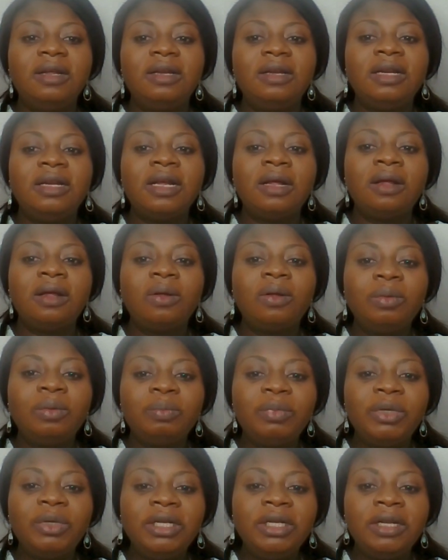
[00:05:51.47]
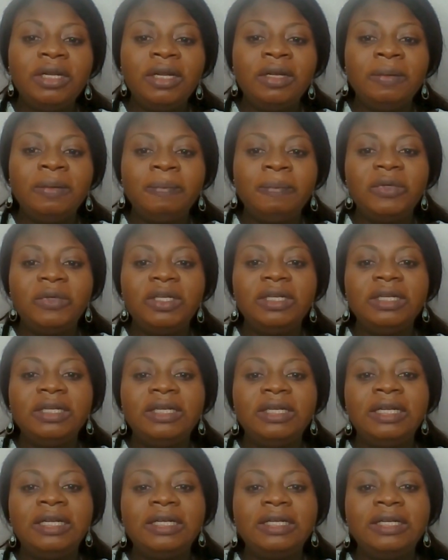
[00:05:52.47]
They accompany them,
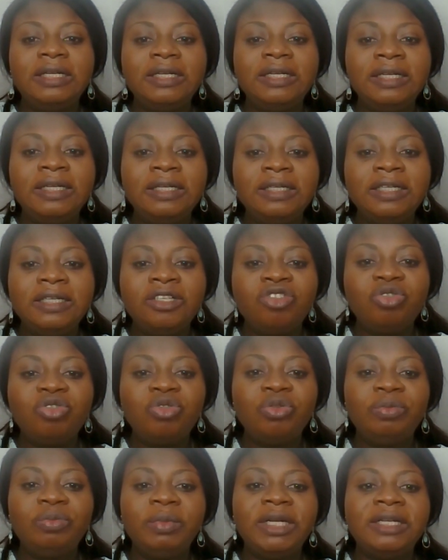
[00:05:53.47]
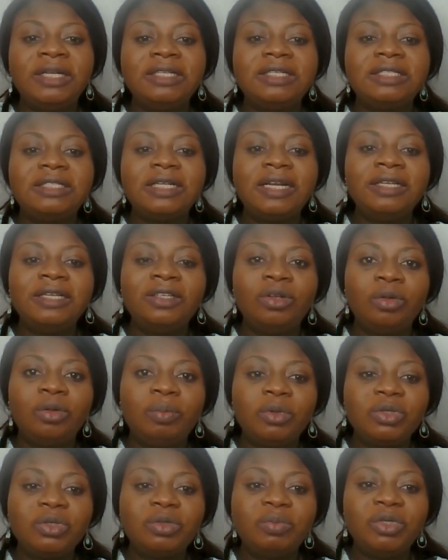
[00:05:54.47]
they clean instruments, tidy
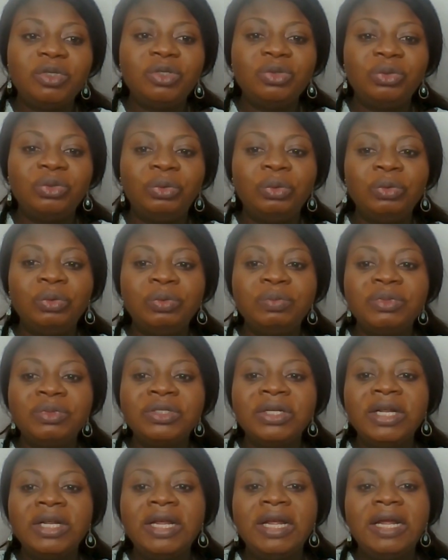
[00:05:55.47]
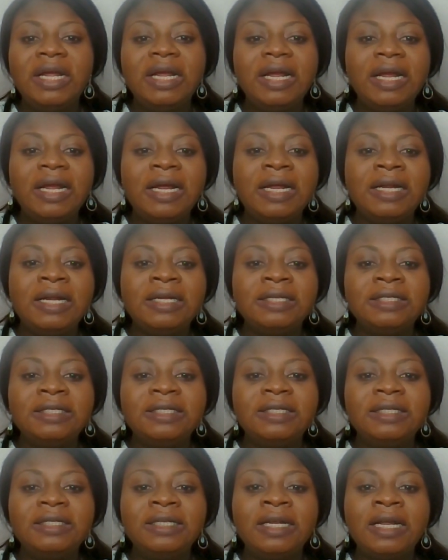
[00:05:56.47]
up hospital rooms, and
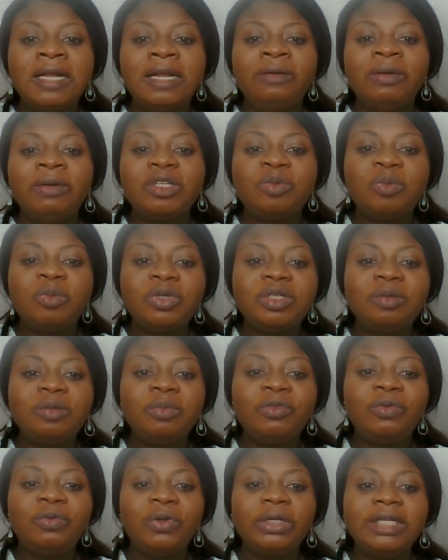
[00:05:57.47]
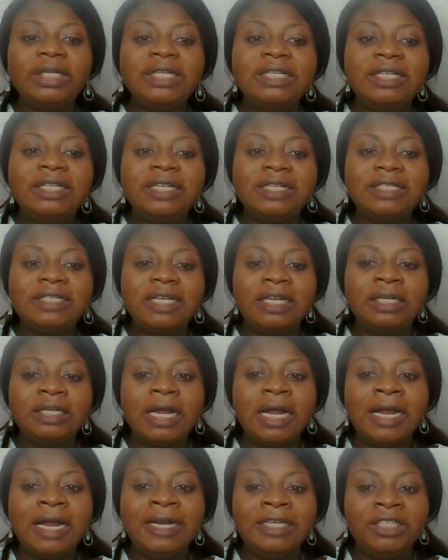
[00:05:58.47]
they are responsible for cleanliness and
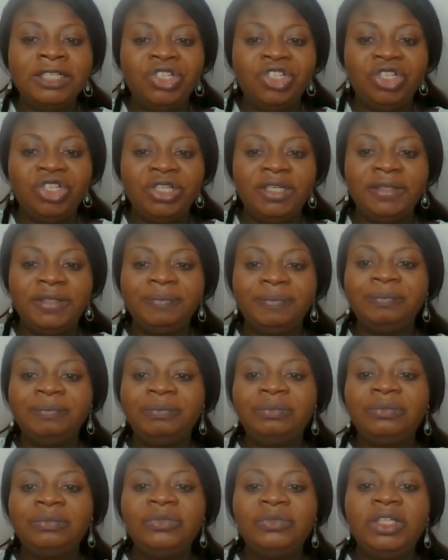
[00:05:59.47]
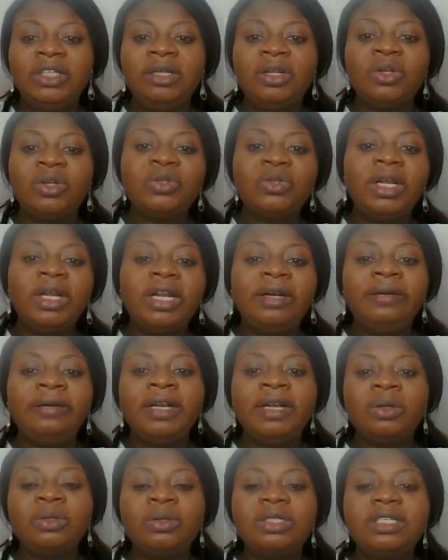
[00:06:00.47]
hygiene. They also carry
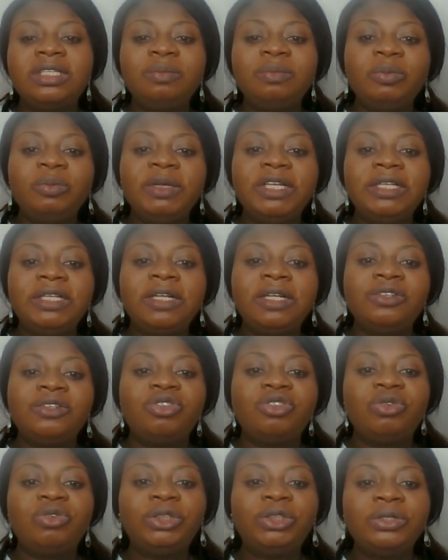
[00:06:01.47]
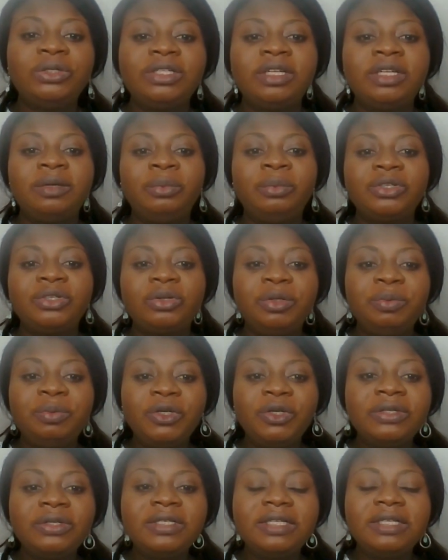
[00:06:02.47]
out simple medical instructions
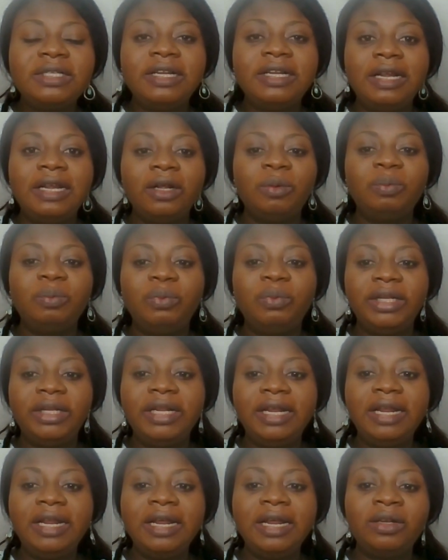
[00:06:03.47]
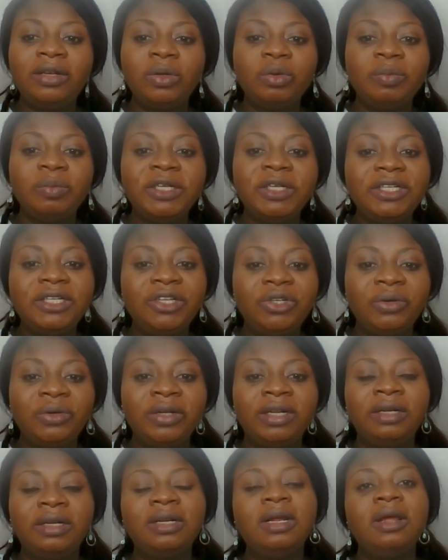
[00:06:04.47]
prescriptions. They help with care documentation
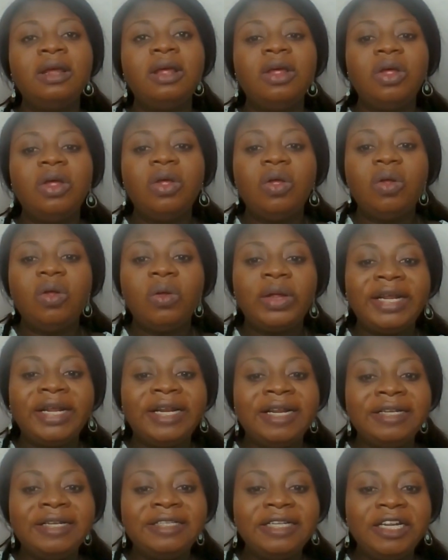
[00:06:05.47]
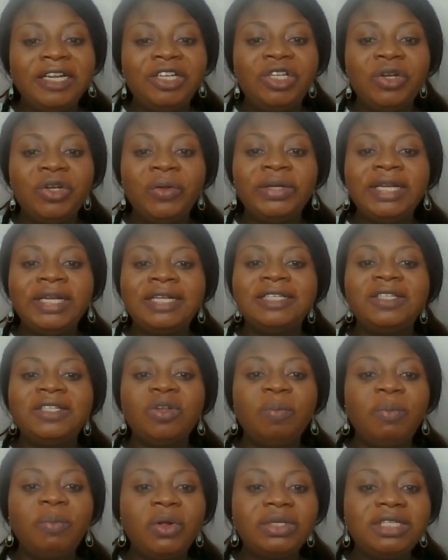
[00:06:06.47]
and organization, and
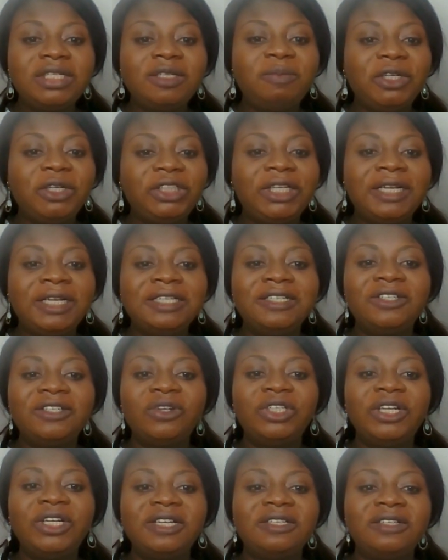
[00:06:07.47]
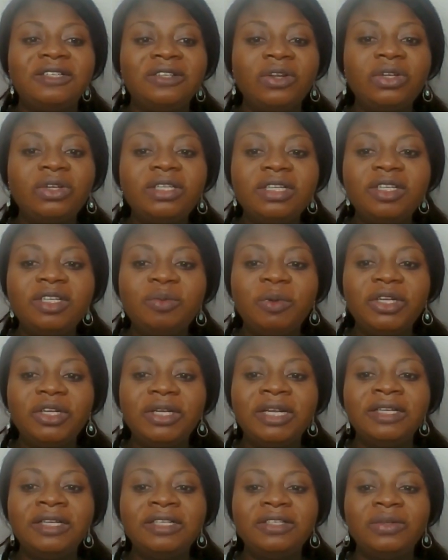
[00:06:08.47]
support specialists such as nursing
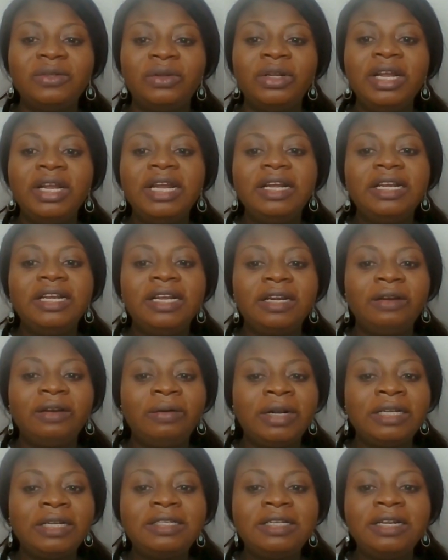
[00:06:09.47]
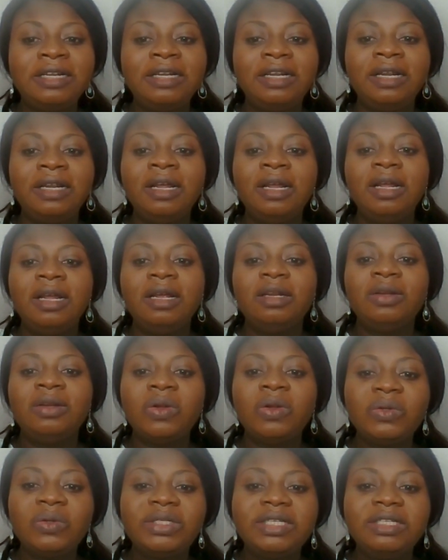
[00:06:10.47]
specialists or geriatric
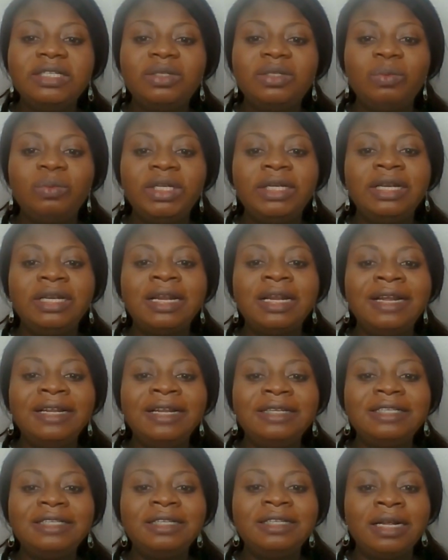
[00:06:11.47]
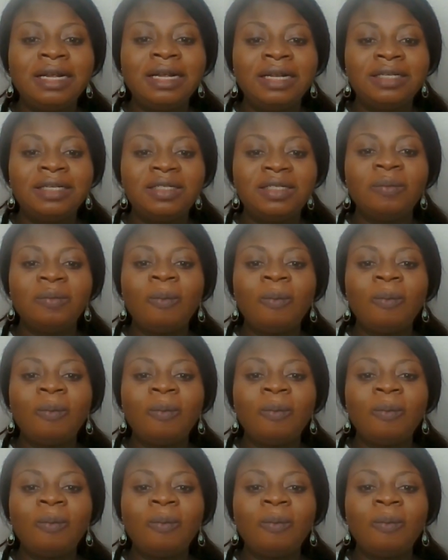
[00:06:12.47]
nurses with night guards.